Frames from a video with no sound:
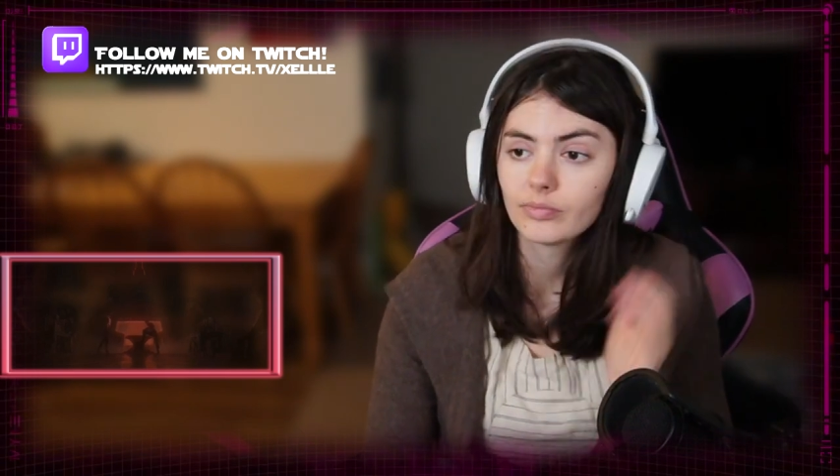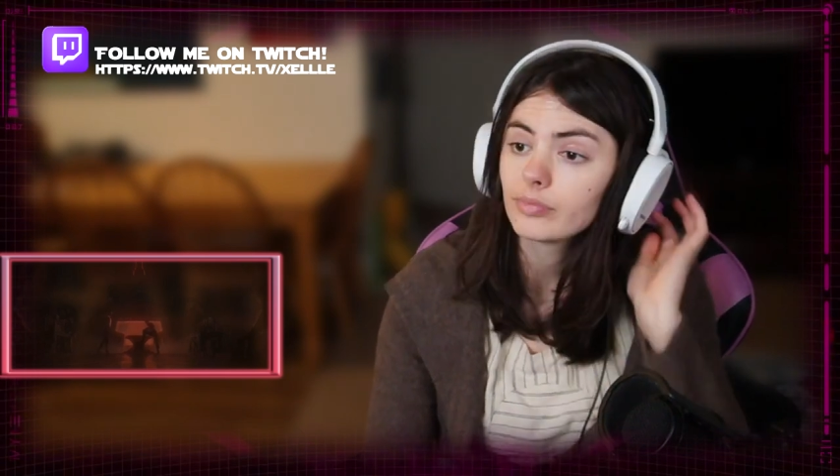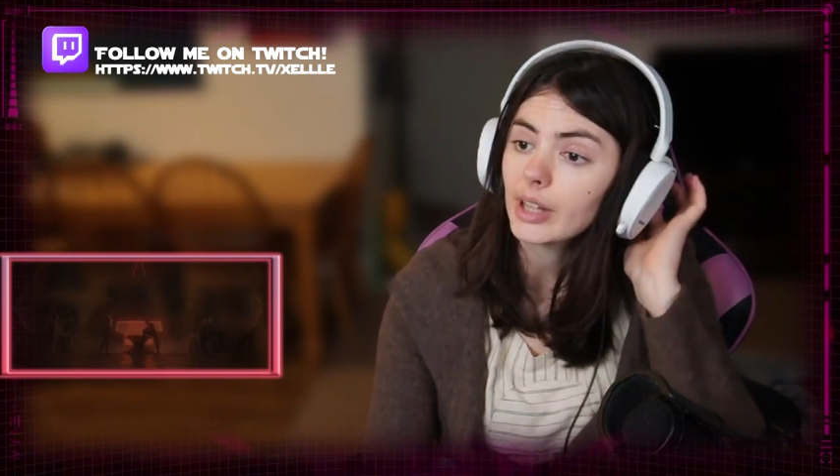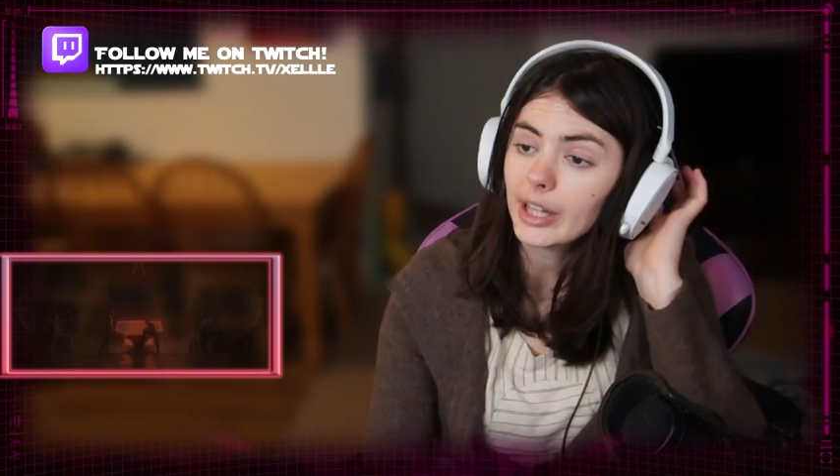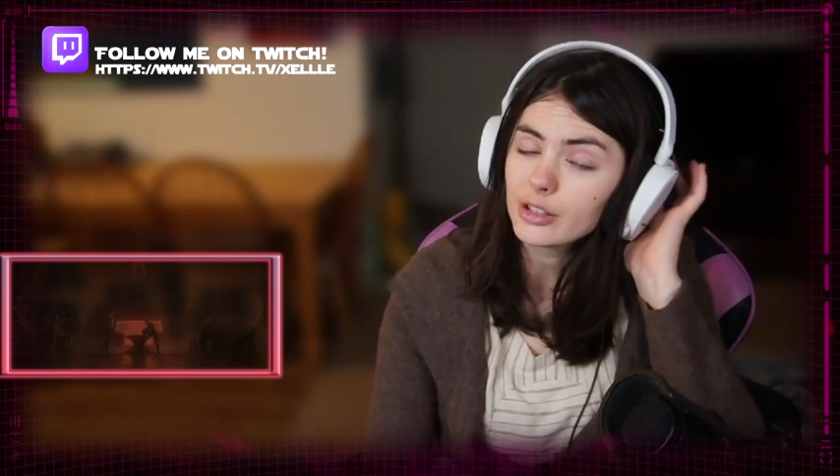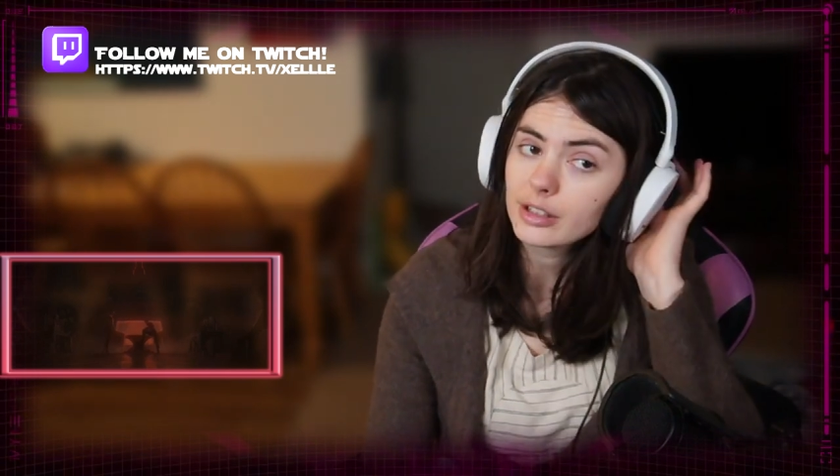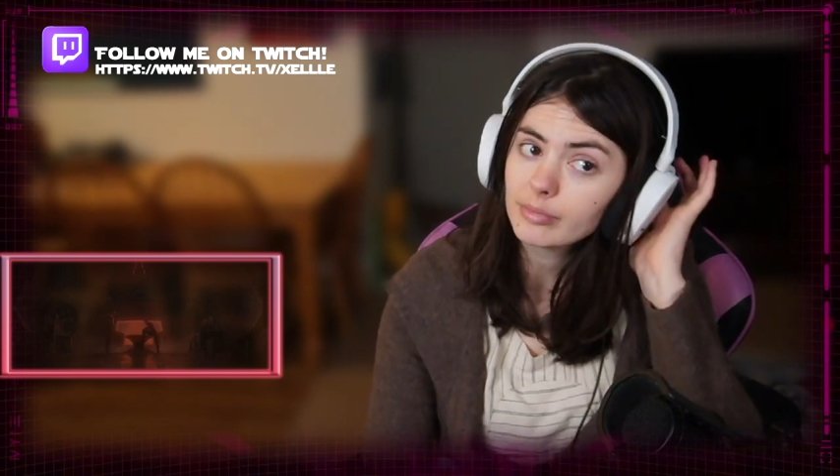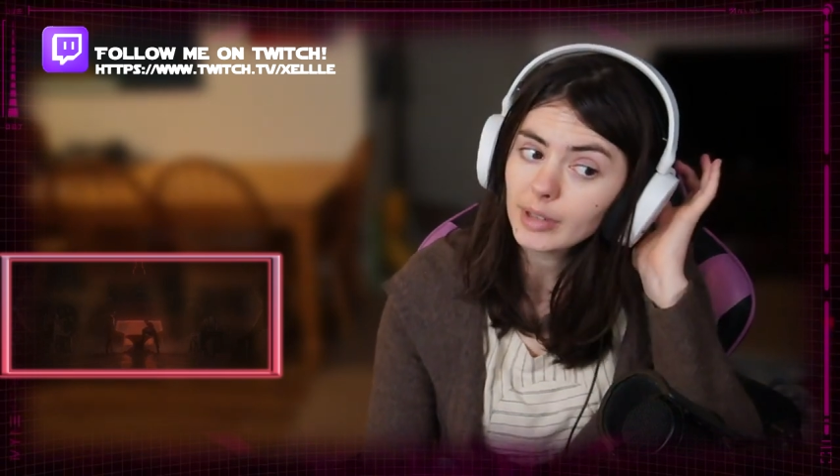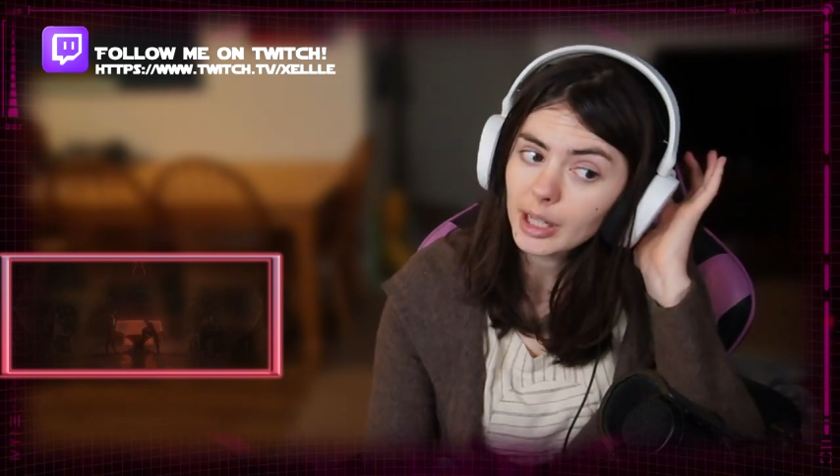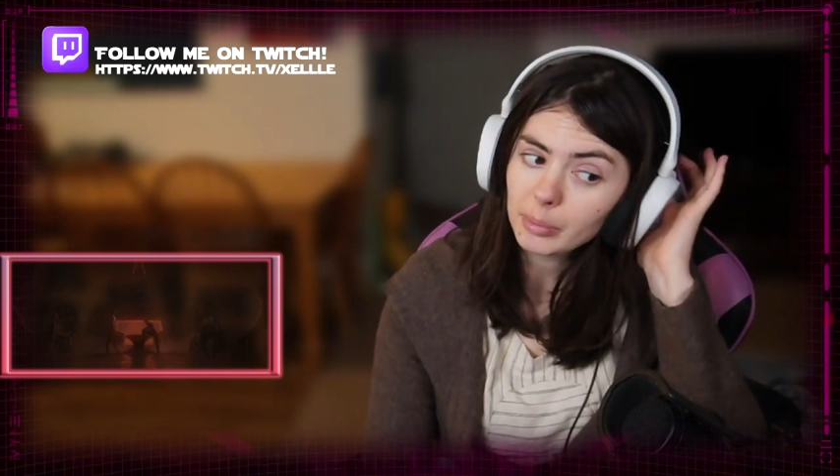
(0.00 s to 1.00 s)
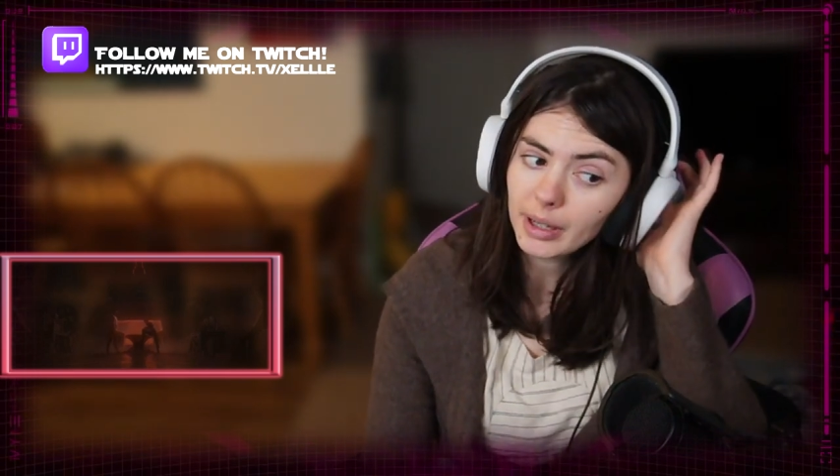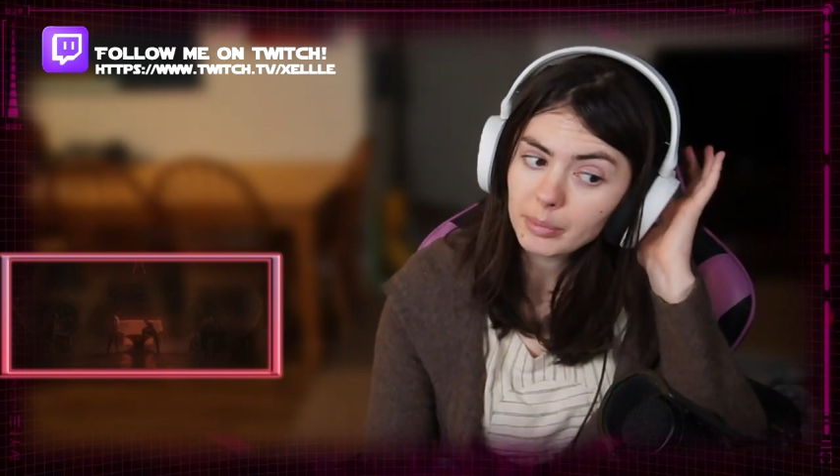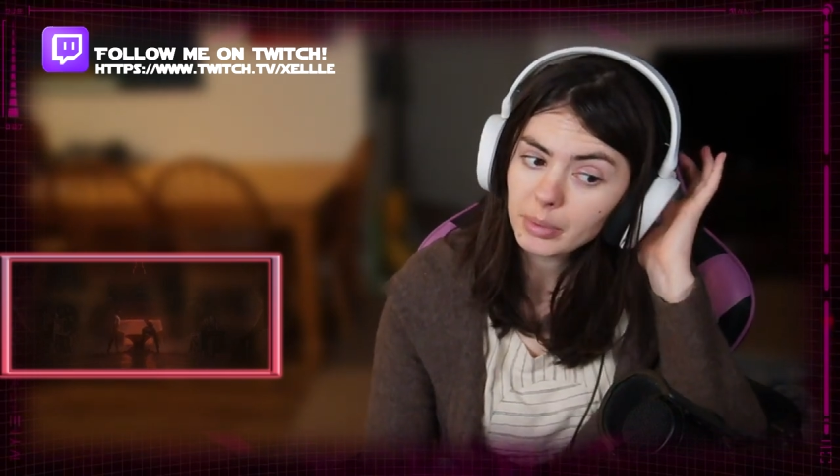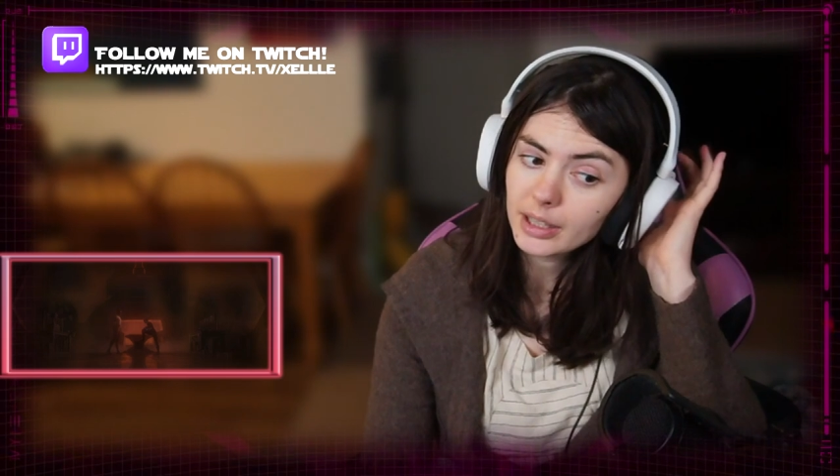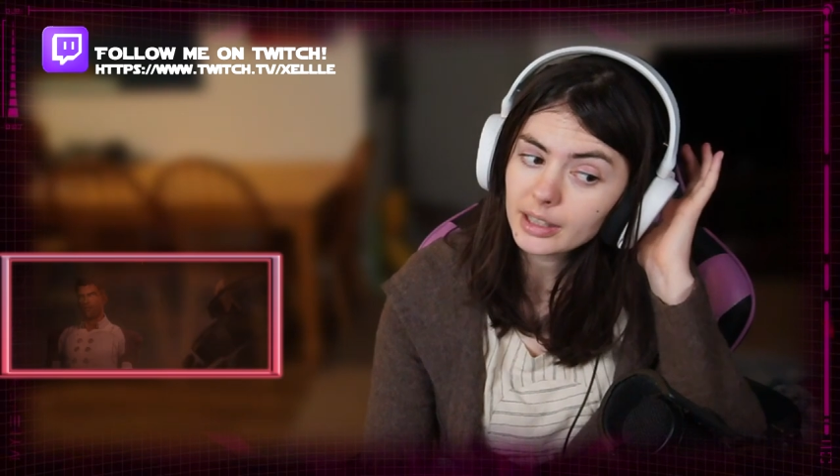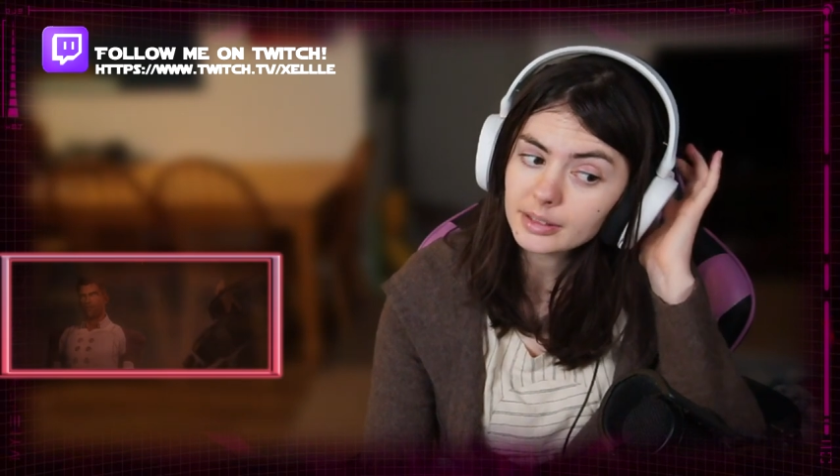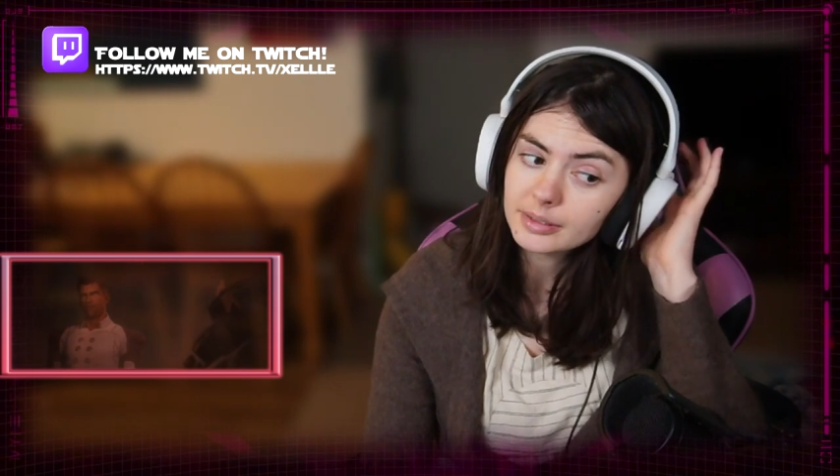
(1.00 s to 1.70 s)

That's not a bad plan.